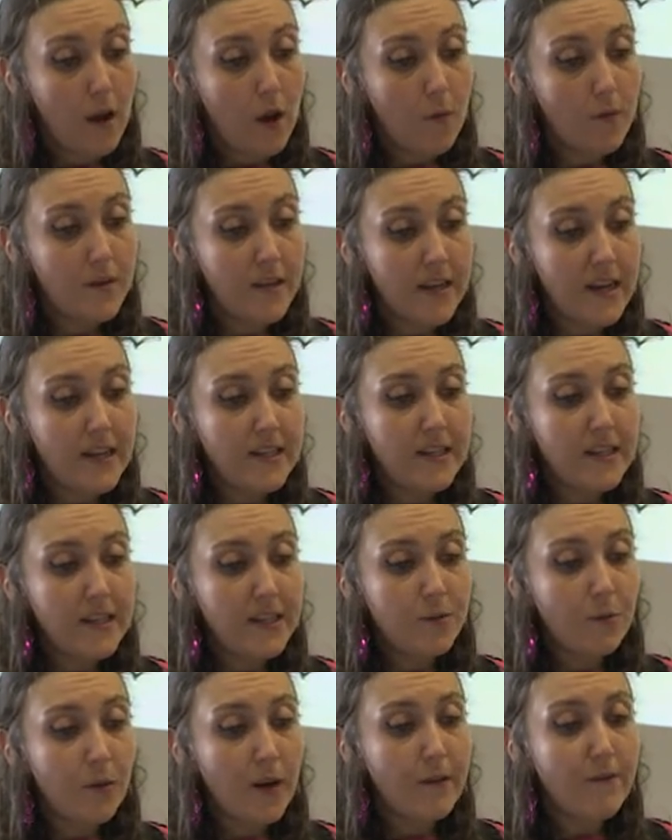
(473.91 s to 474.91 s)
with a
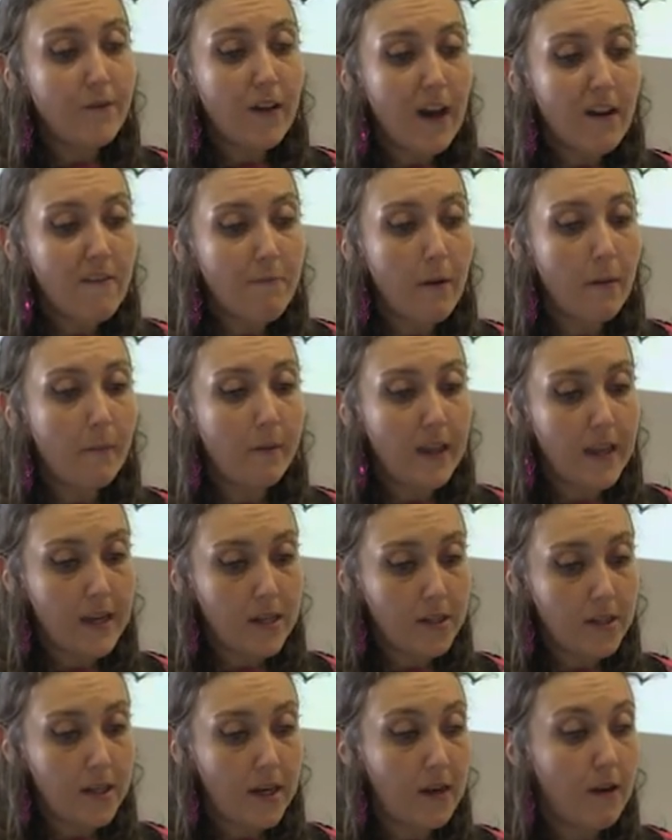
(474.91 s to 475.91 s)
1925
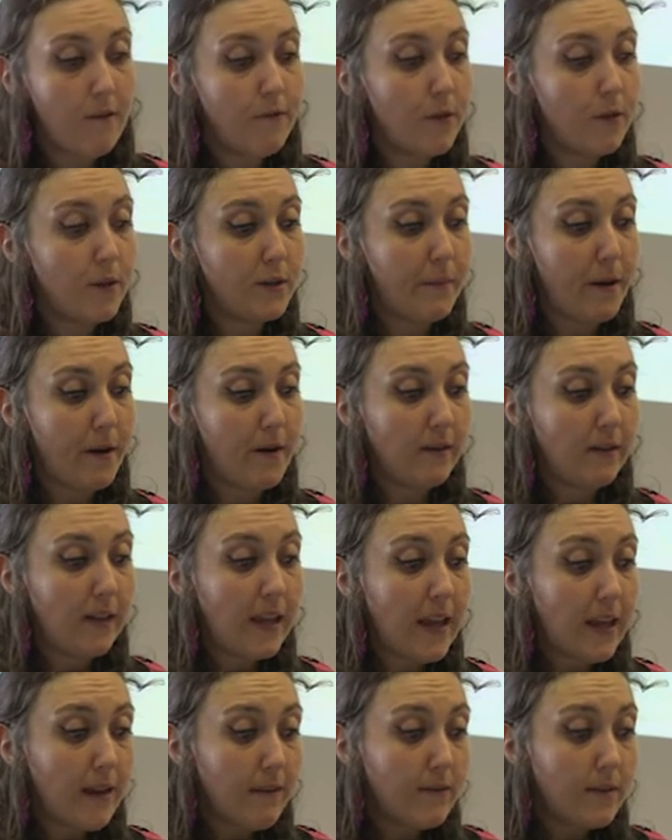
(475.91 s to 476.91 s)
publication of Those Barren
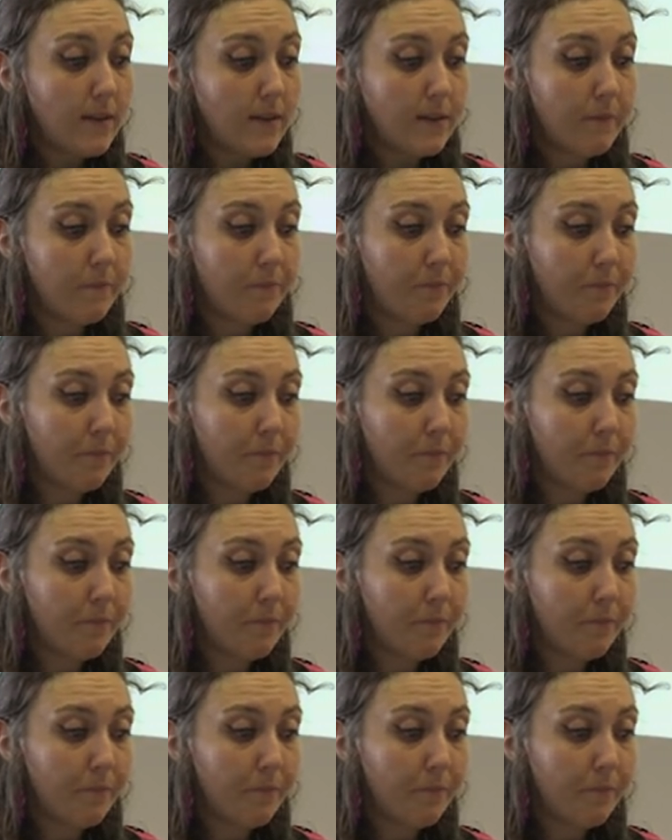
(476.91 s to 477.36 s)
Leaves.